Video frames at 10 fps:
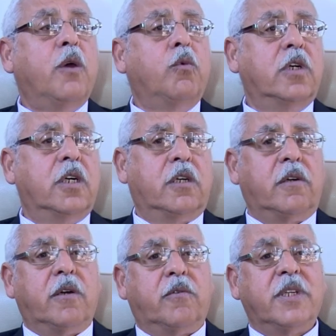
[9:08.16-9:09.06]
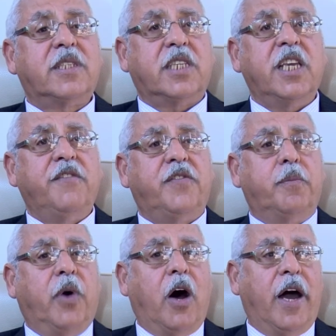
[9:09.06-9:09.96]
were
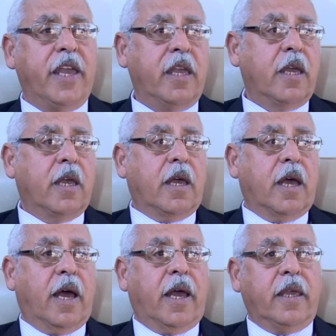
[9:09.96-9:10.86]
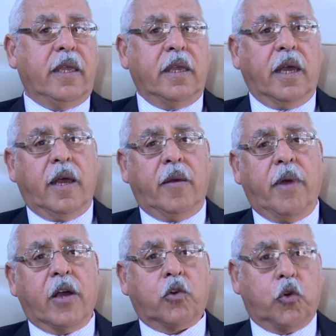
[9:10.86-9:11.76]
received by
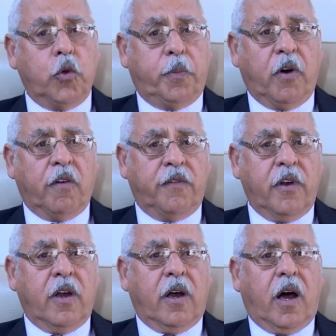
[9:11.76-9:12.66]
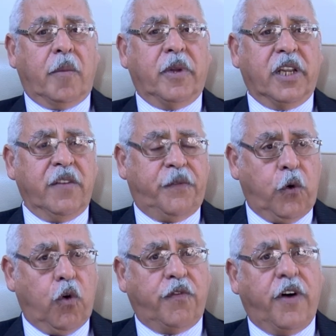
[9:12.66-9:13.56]
a group of, I believe,
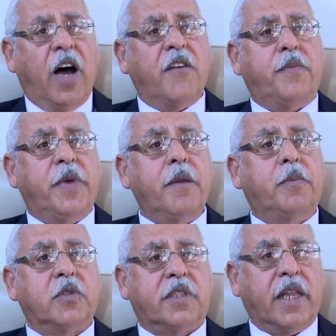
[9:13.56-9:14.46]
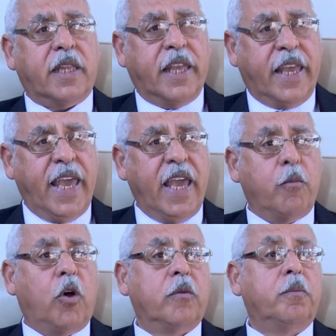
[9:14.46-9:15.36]
4 or 5 peoples that
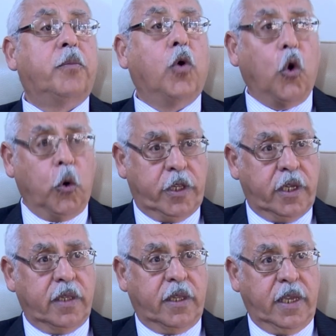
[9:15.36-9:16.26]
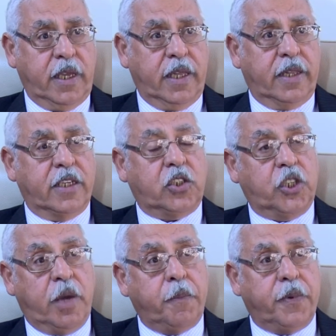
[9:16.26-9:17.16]
came on board the
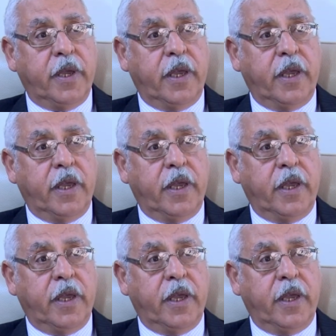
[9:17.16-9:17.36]
ship